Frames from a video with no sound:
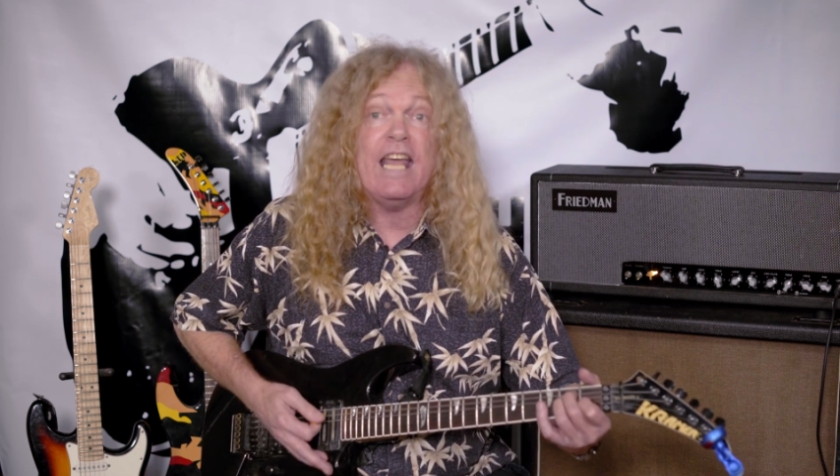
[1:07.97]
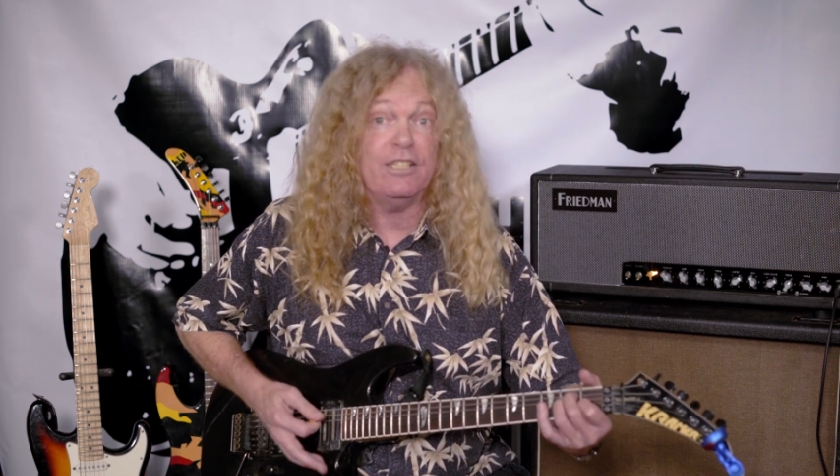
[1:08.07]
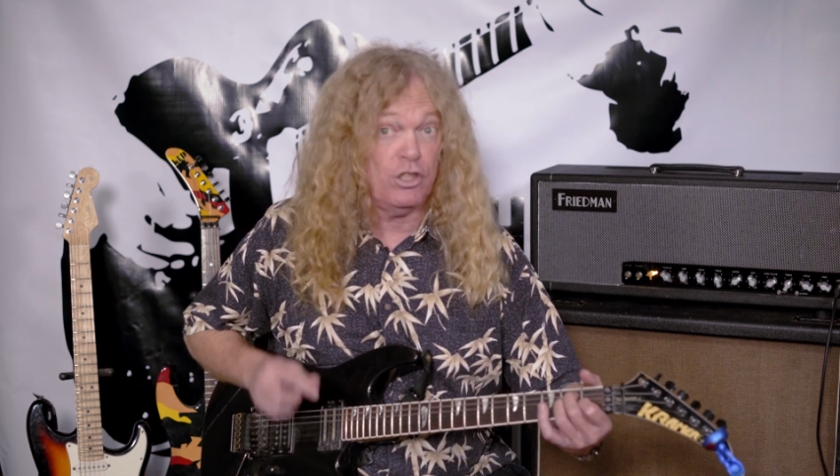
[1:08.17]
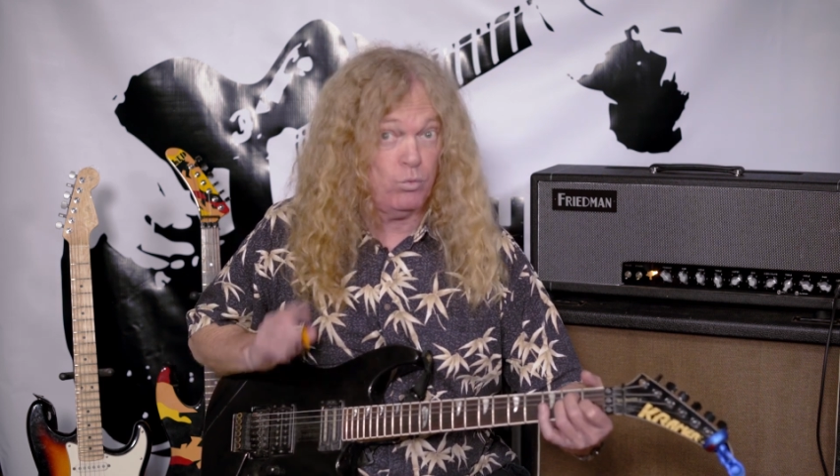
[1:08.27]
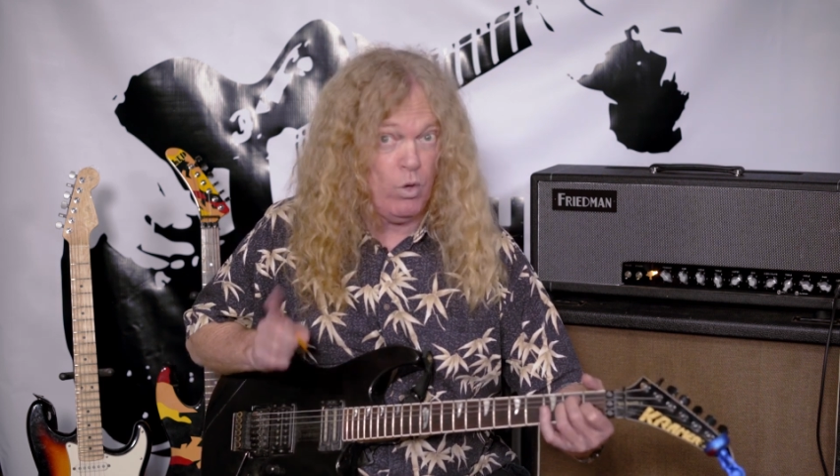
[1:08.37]

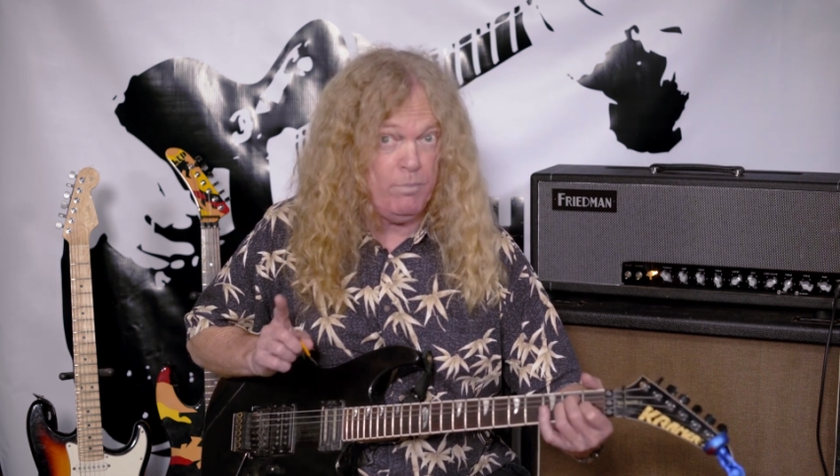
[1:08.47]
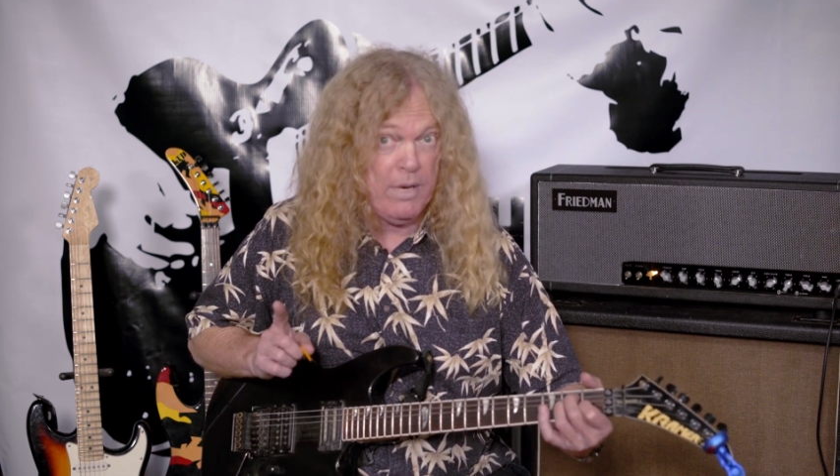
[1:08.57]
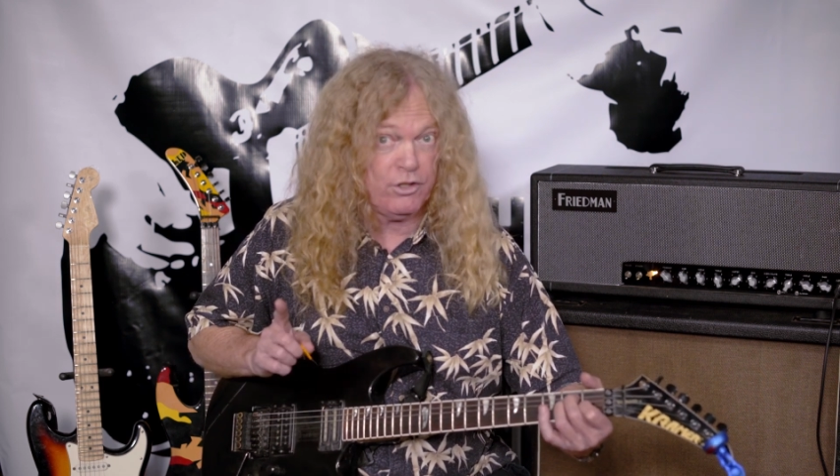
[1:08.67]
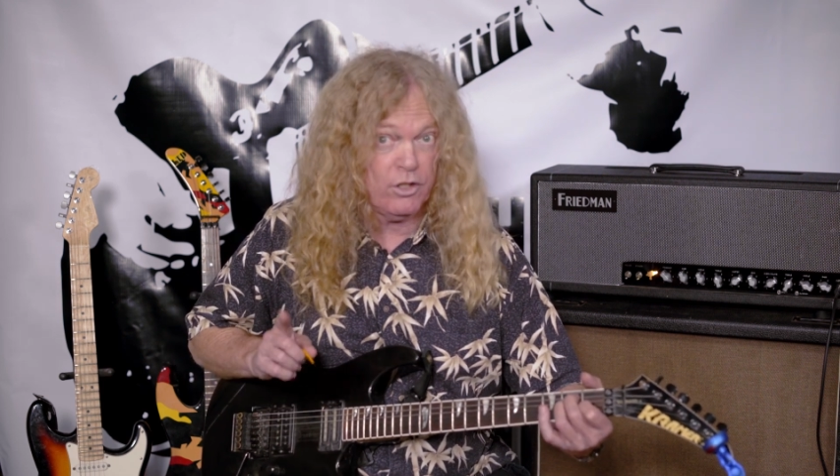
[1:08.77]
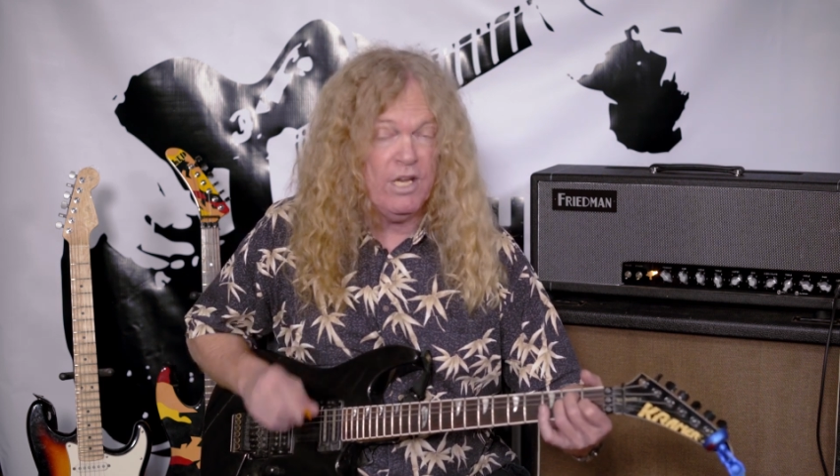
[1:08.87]
that's just one
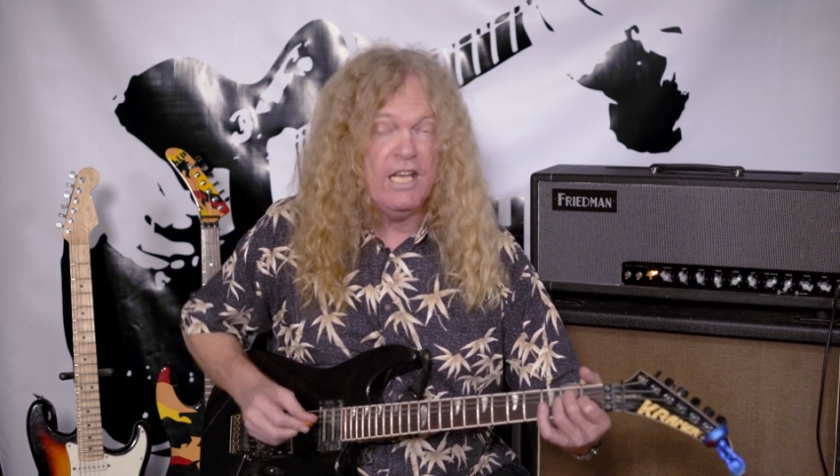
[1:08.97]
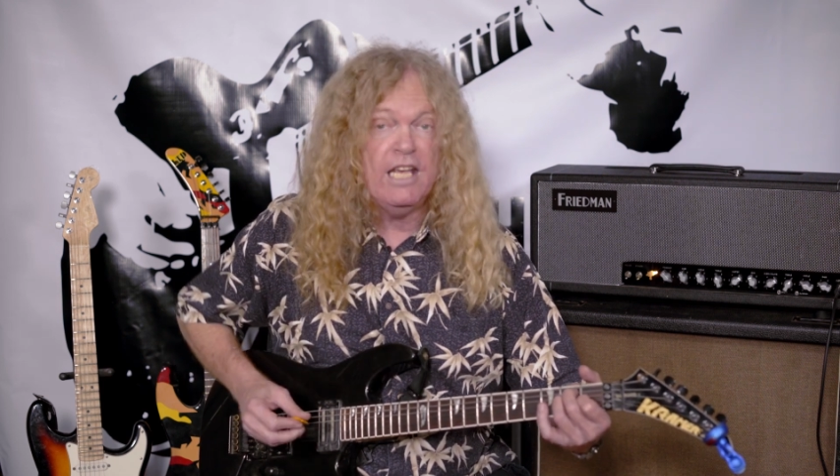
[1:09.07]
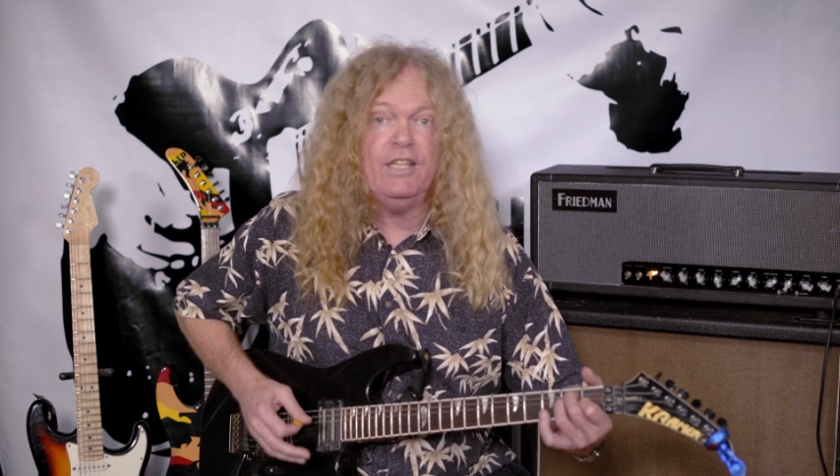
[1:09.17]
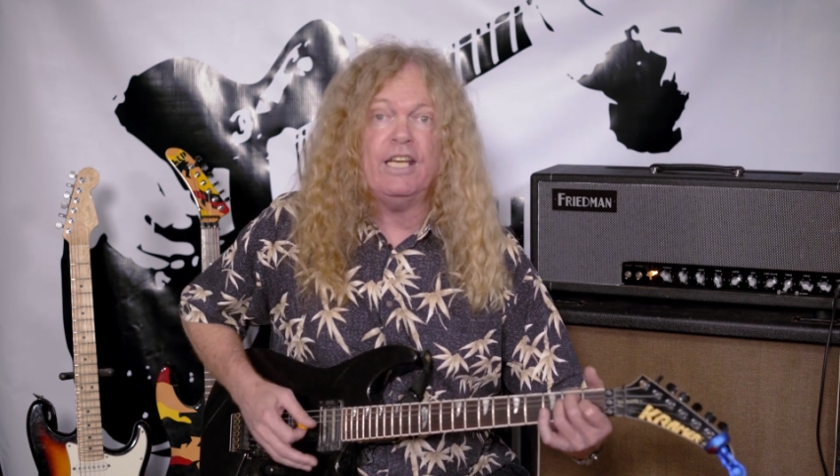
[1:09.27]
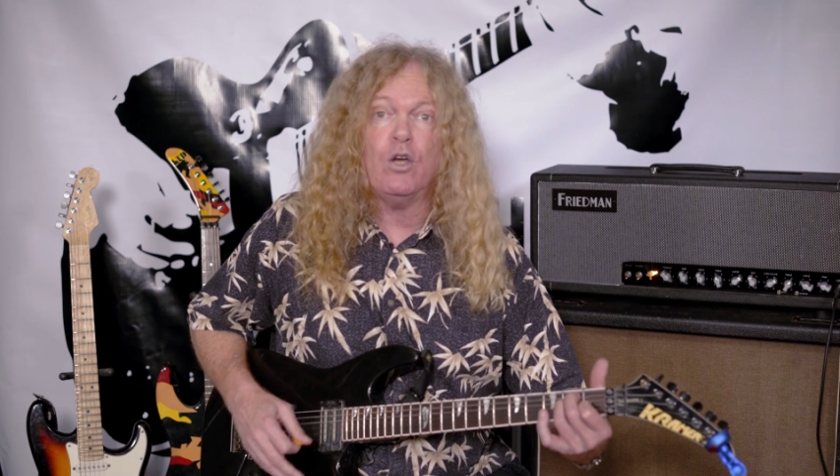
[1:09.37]
measure,
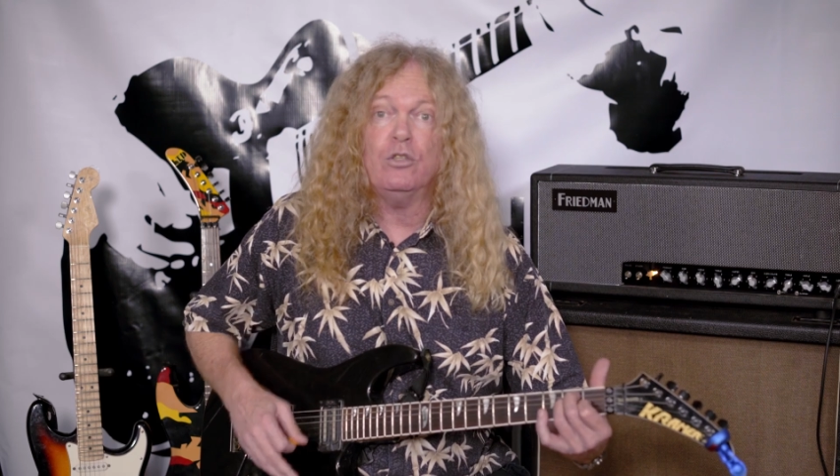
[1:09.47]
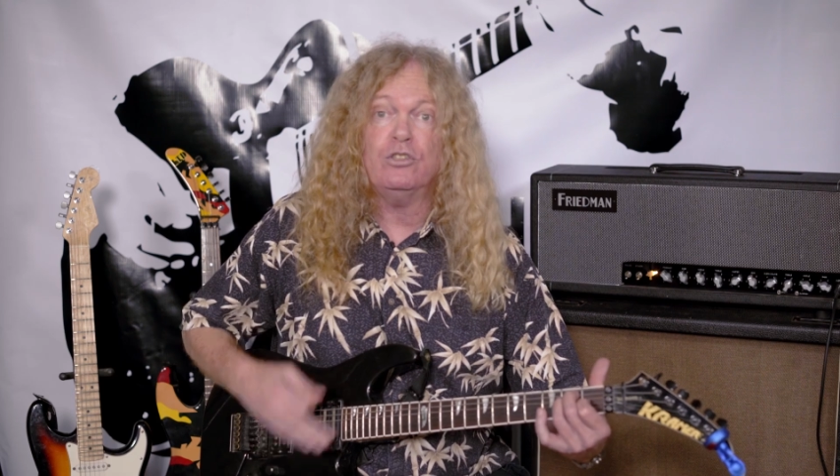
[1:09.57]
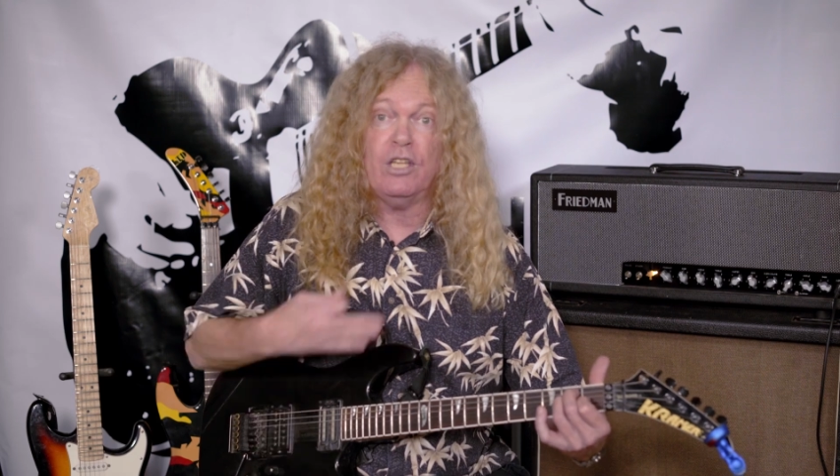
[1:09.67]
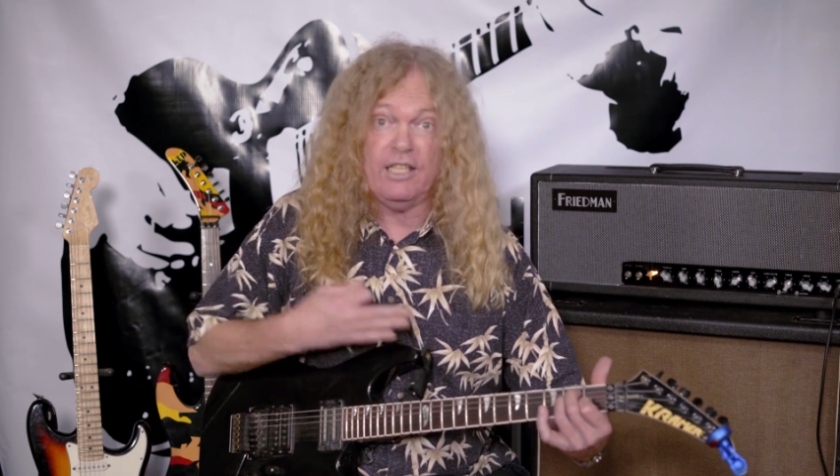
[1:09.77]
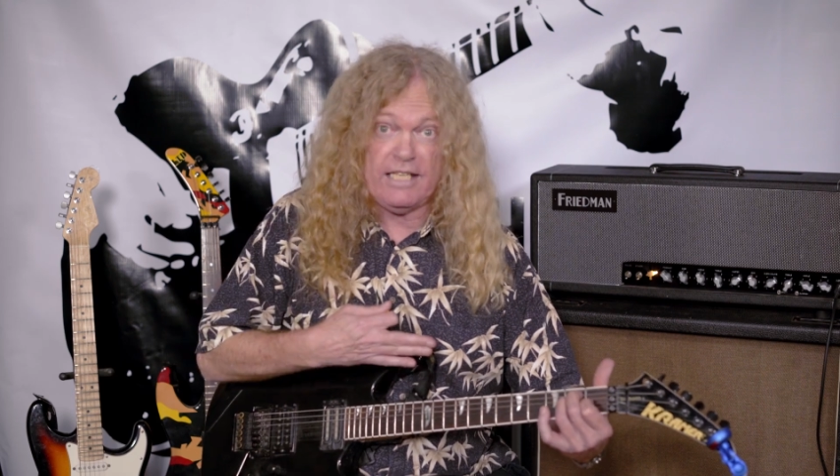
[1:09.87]
and then it
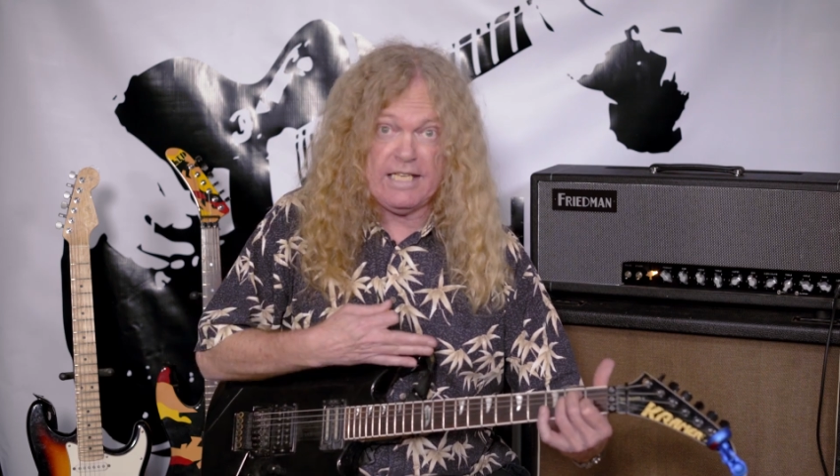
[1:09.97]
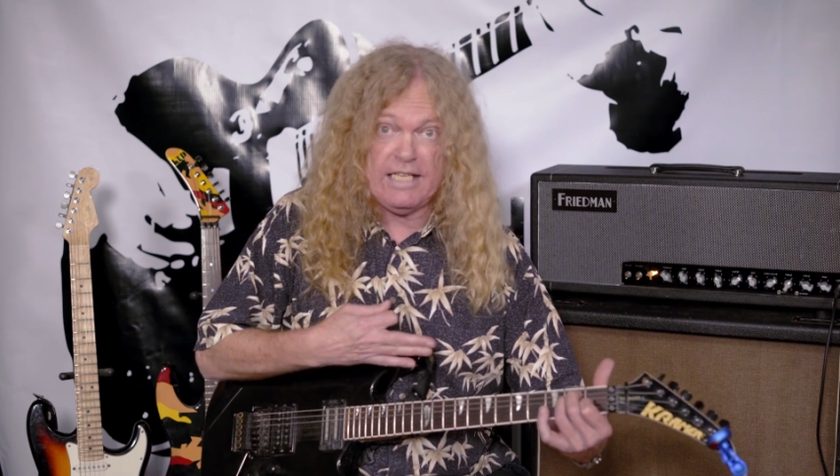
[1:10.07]
goes to an